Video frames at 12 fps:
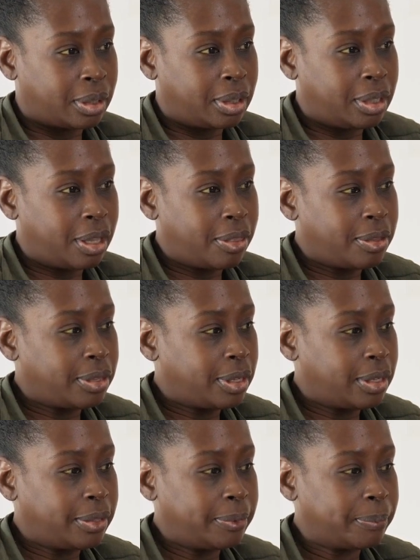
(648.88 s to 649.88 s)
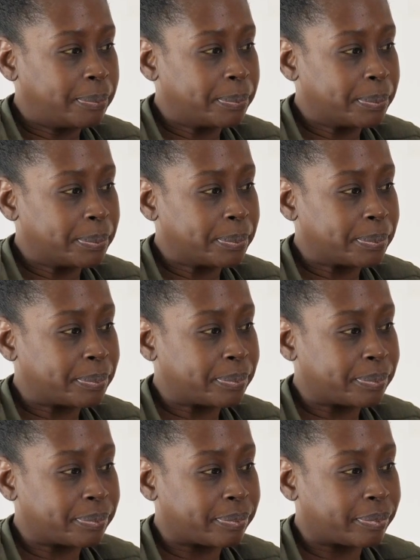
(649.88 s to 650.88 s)
And the other thing,
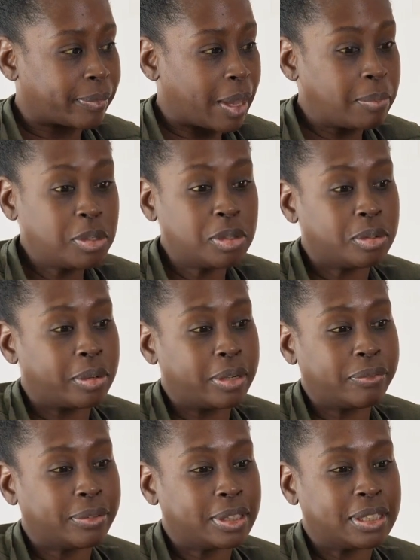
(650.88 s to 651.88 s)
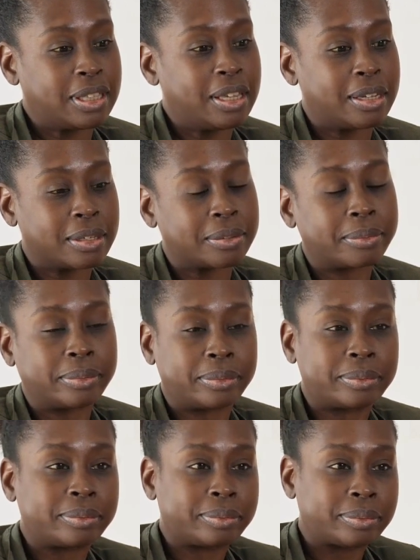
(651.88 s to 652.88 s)
I'm just grateful it's there.
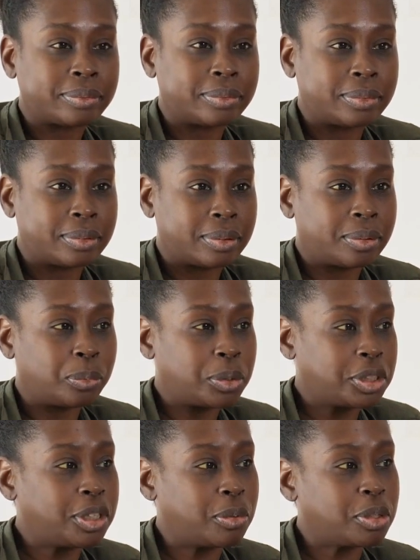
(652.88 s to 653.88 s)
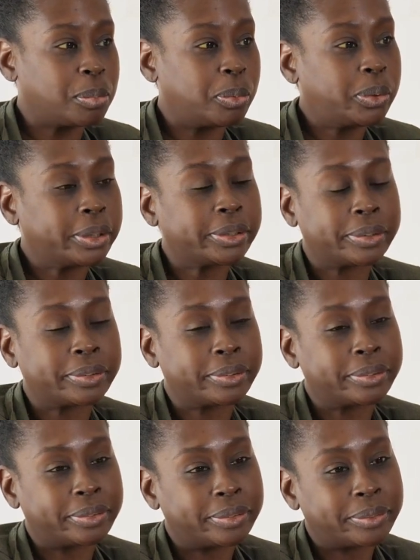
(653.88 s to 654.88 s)
Wish there was more.
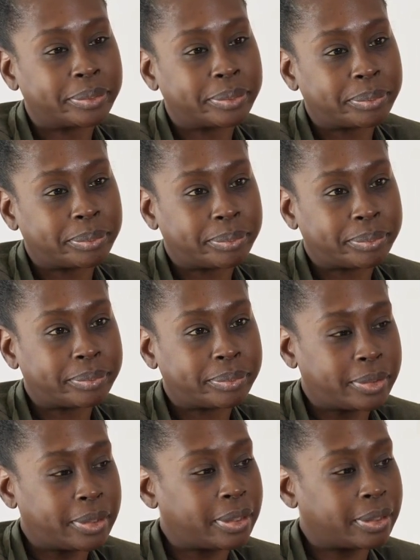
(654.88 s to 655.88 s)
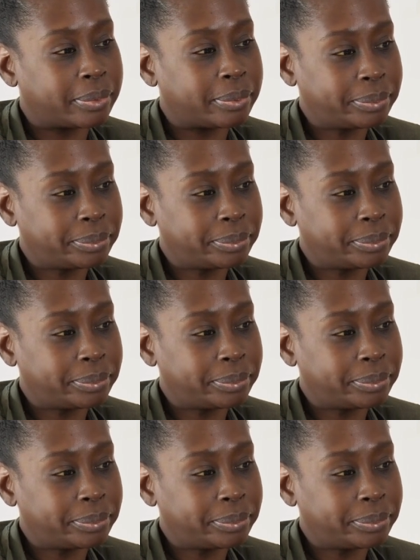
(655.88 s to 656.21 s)
Yeah.